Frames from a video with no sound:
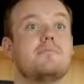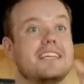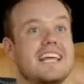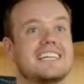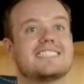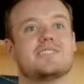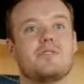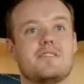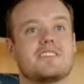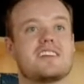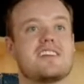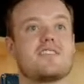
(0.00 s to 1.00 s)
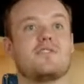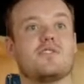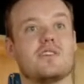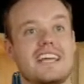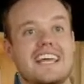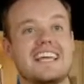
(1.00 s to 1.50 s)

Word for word: But yes, Louis Vuitton Neverfull